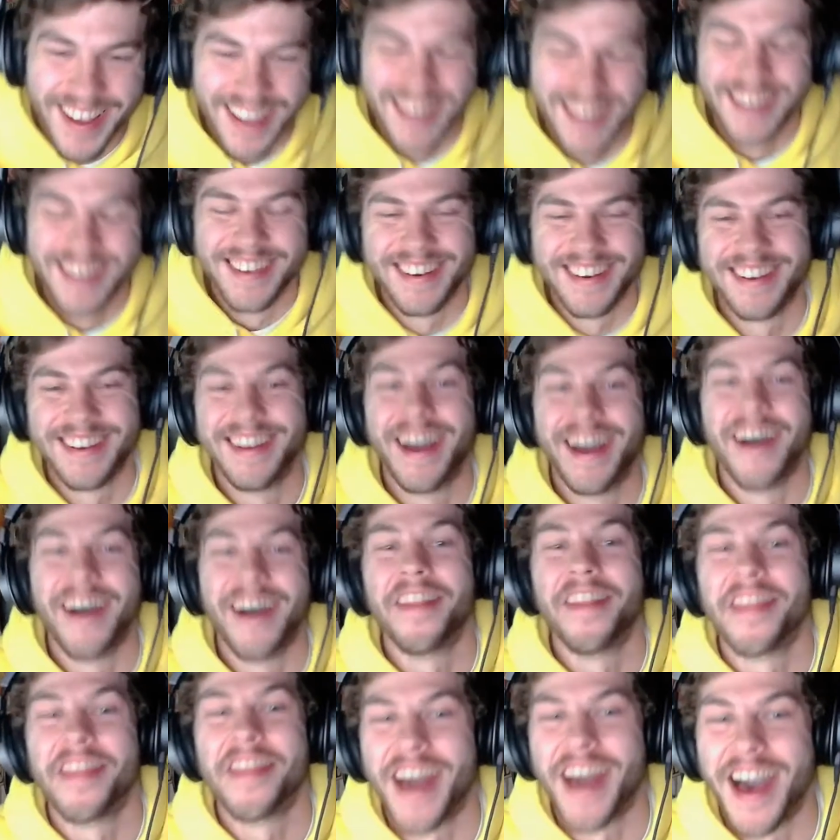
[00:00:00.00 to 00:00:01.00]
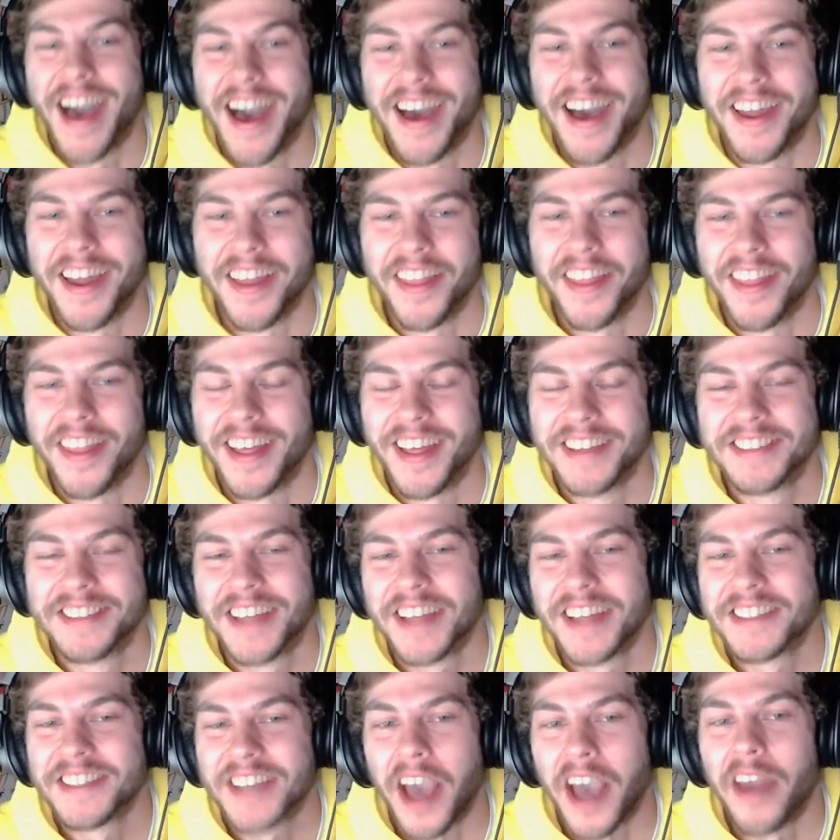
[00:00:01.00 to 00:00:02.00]
Now
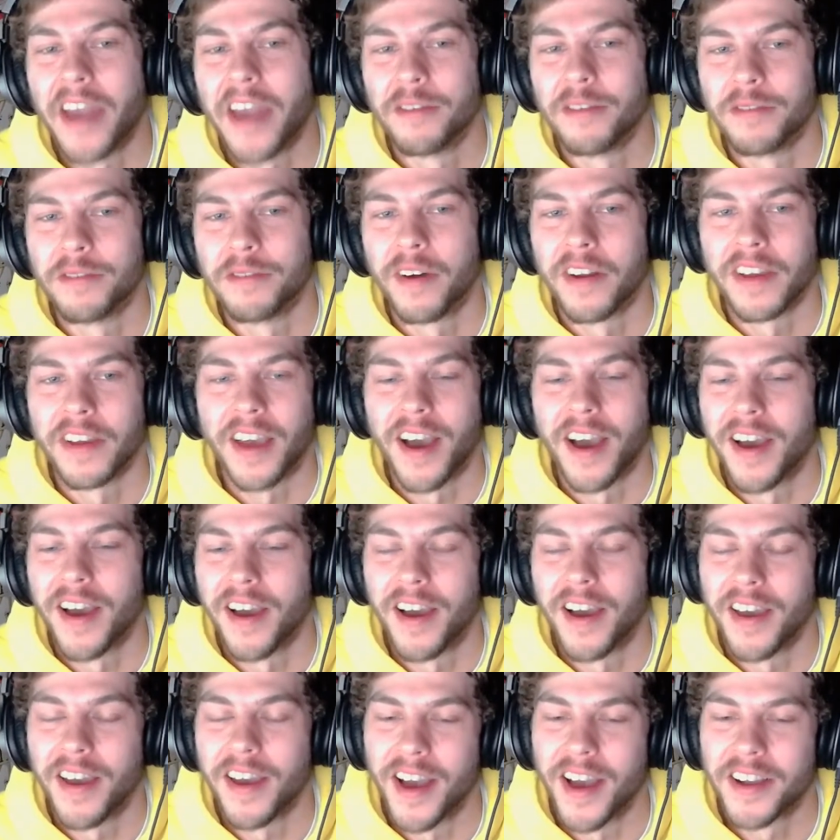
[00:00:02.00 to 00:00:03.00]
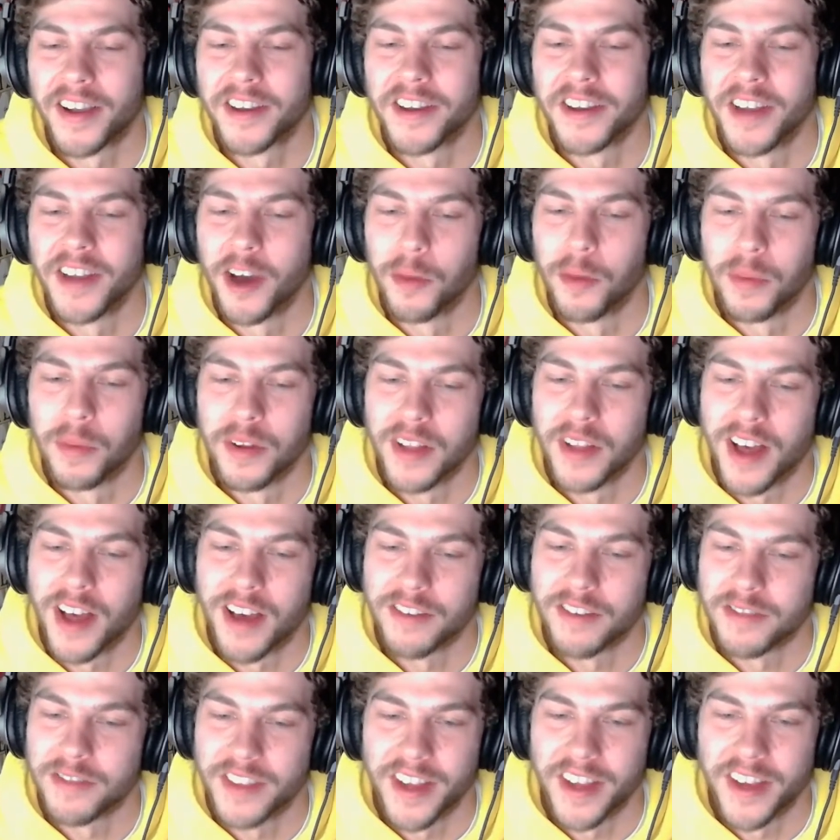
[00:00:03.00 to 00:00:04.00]
that's kind of funny. I couldn't help but
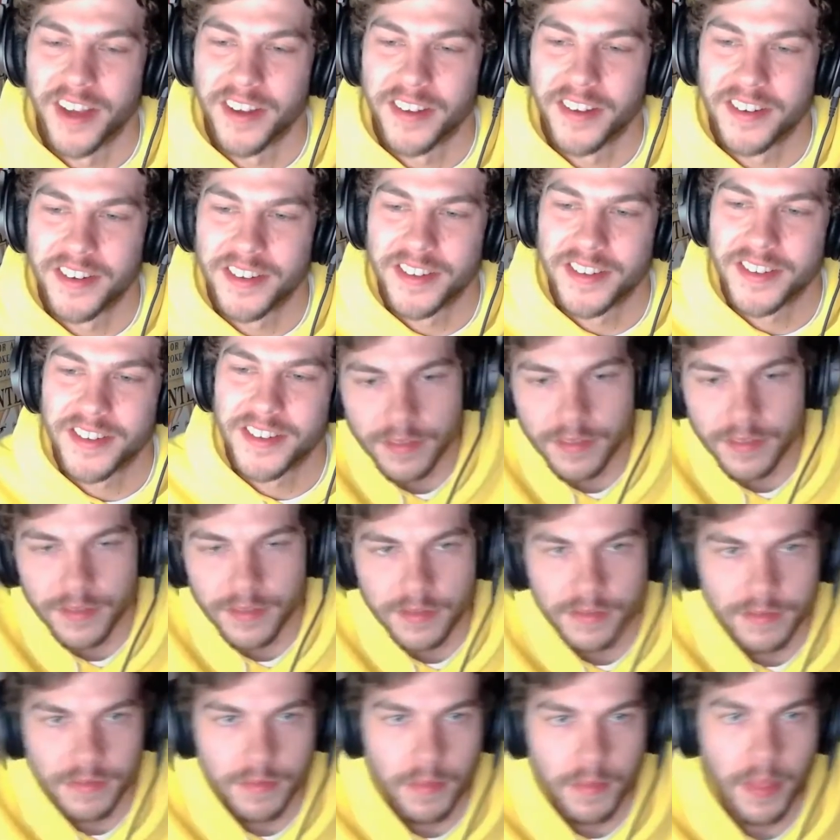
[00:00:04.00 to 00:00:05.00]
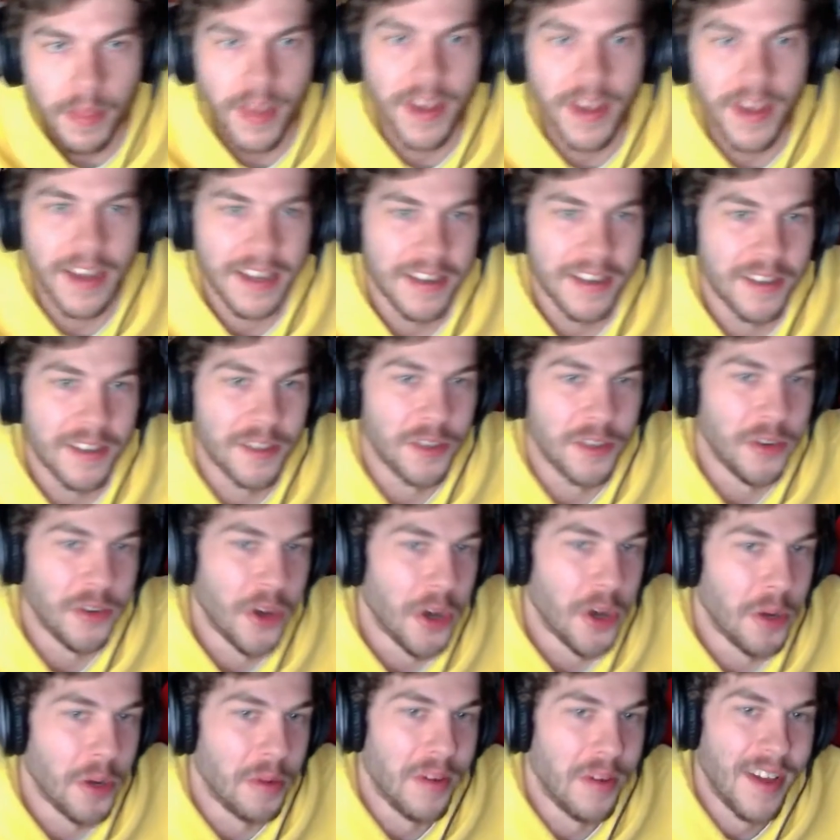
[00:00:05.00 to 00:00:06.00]
laugh at that. And you
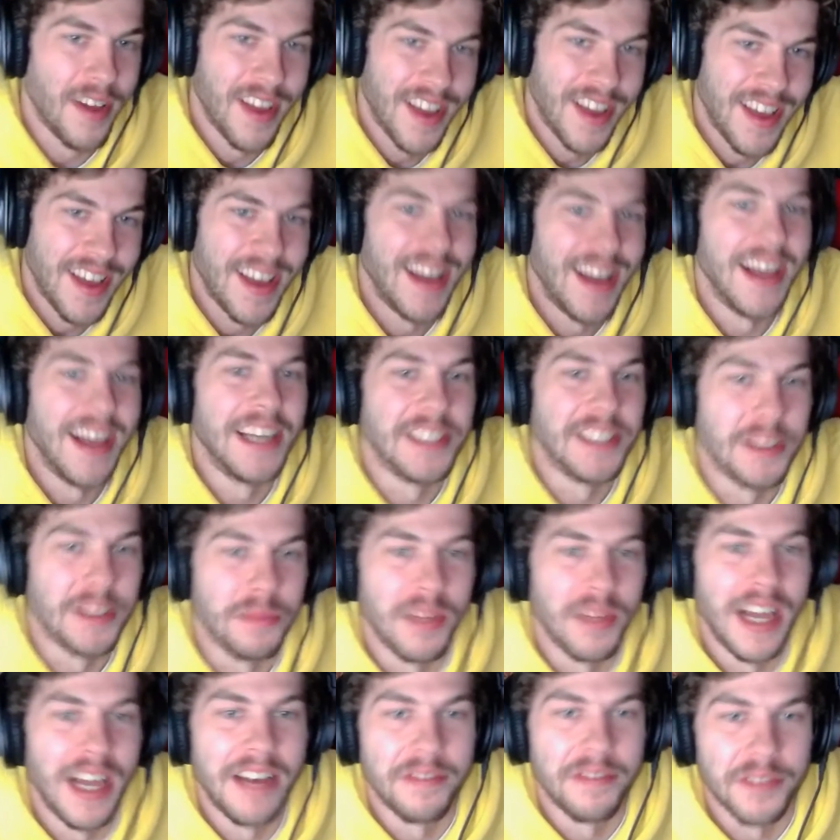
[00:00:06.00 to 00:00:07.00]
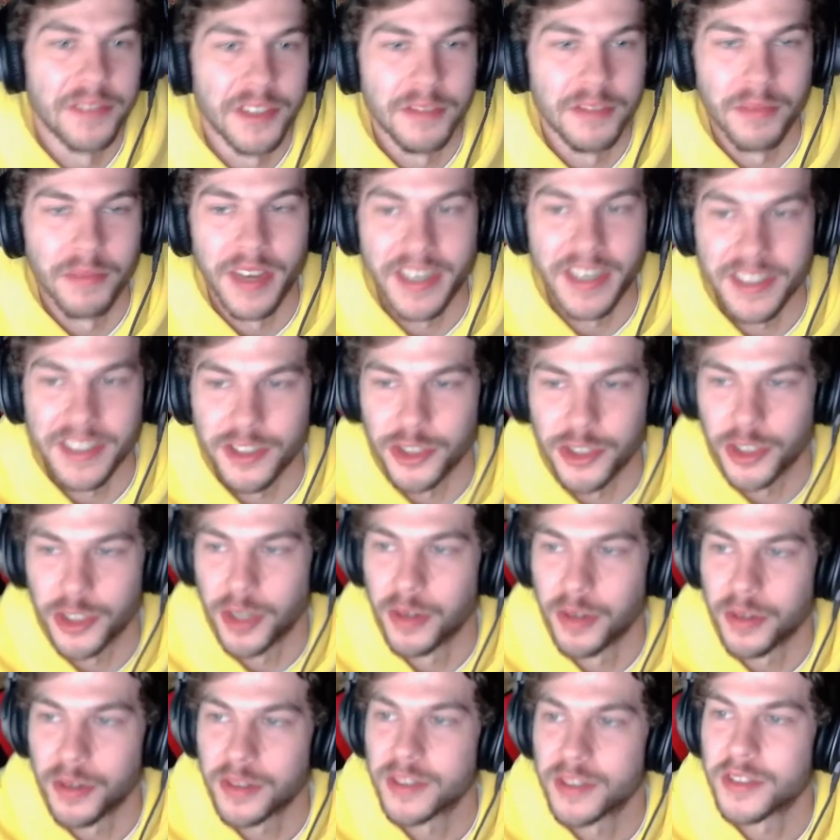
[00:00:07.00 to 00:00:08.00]
know, as I'm laughing and making
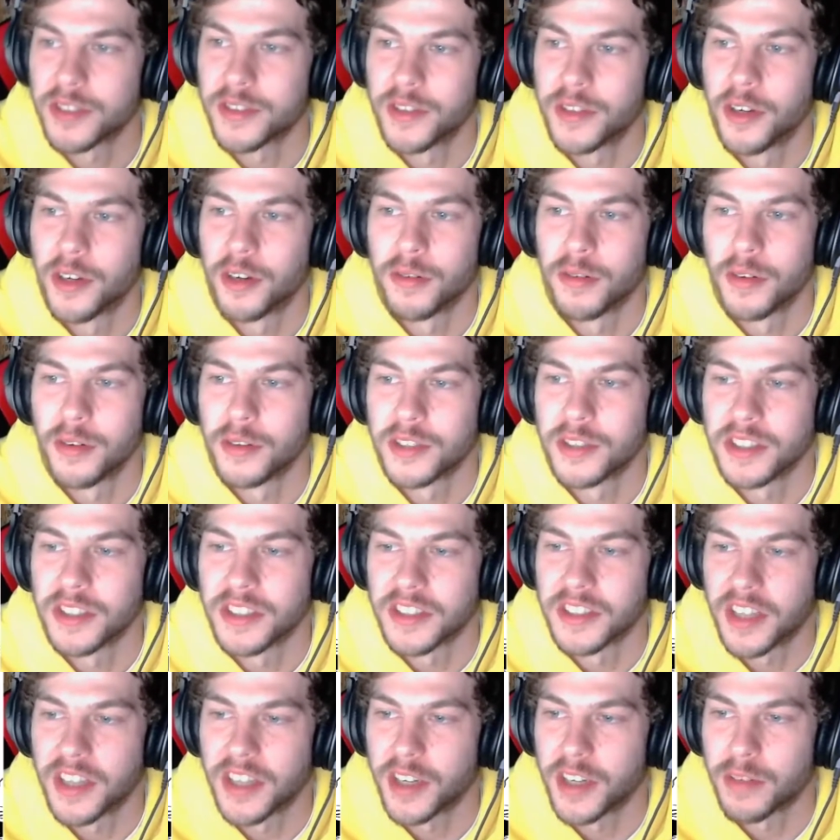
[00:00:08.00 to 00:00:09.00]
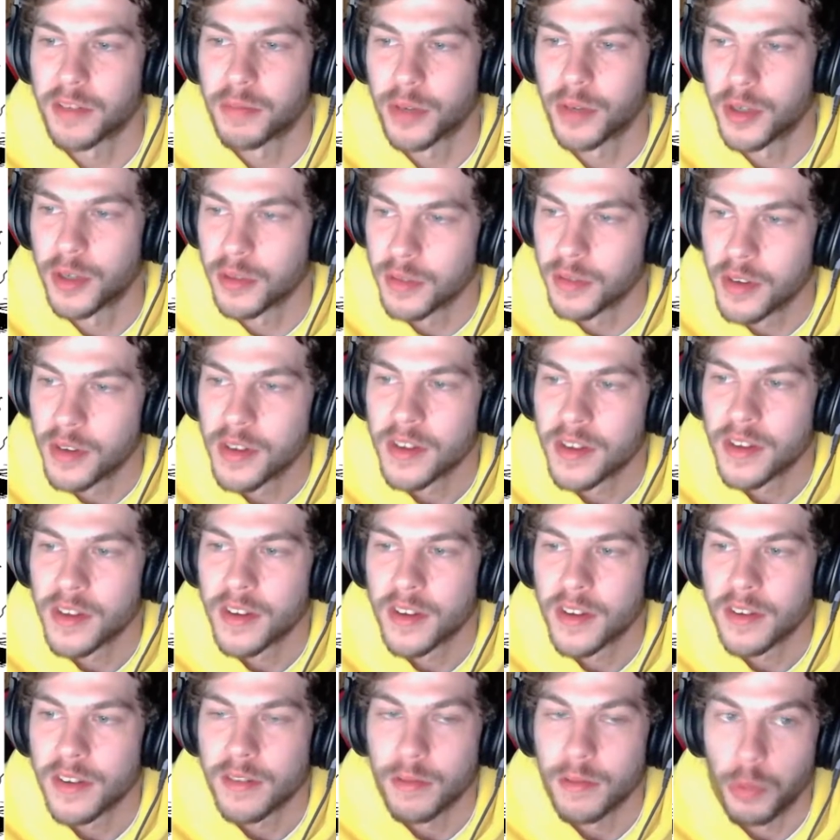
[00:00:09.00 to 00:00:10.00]
jokes, you know, Orochi's like, bro,
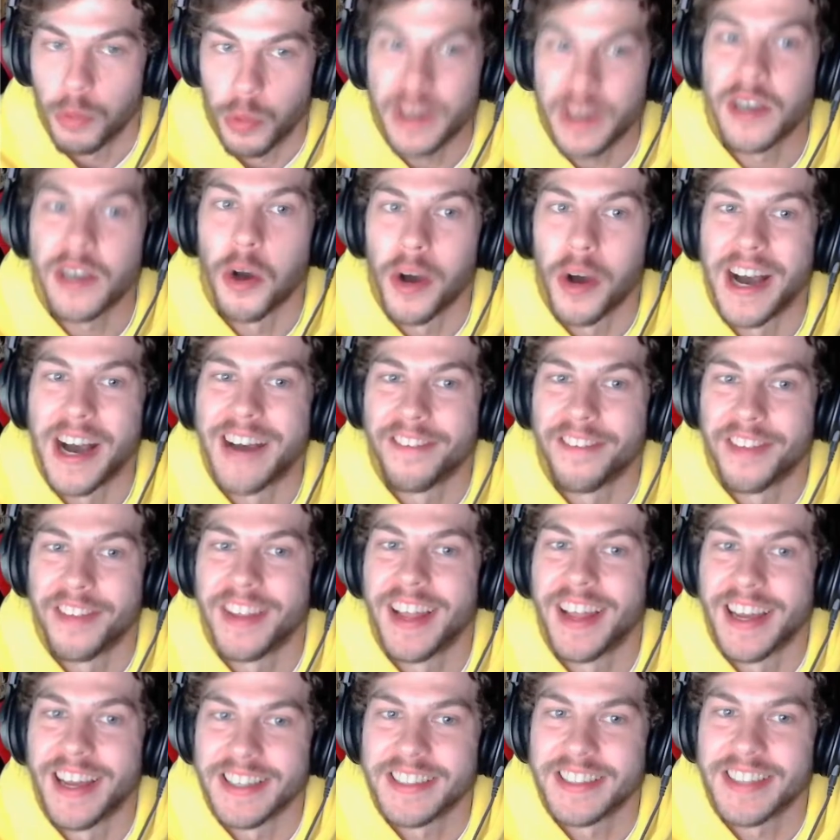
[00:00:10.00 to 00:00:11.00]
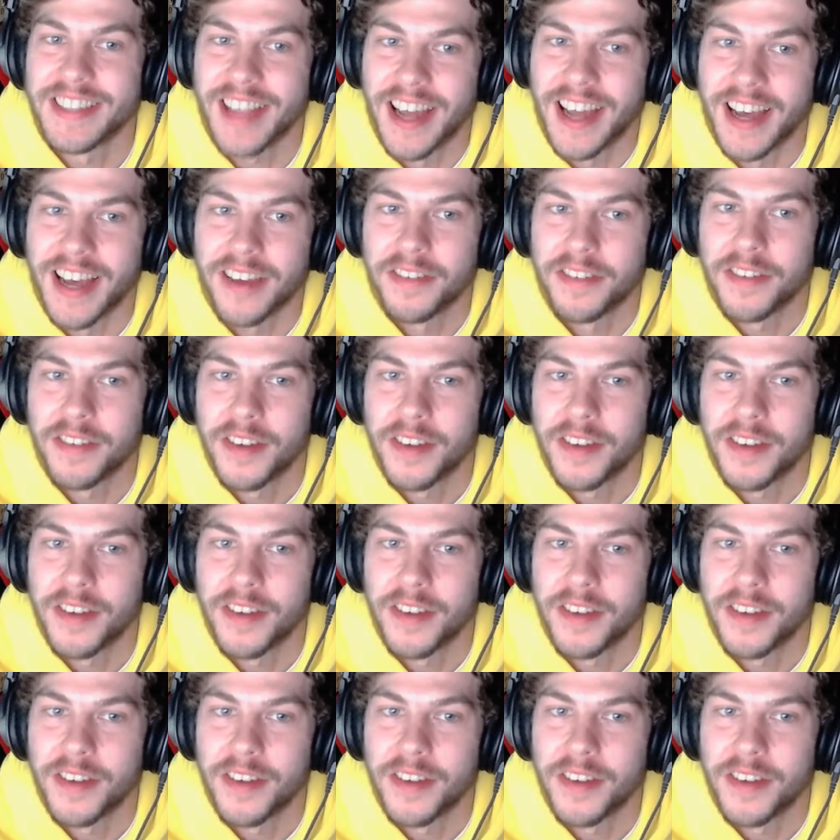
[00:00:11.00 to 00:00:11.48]
we gonna have the last laugh,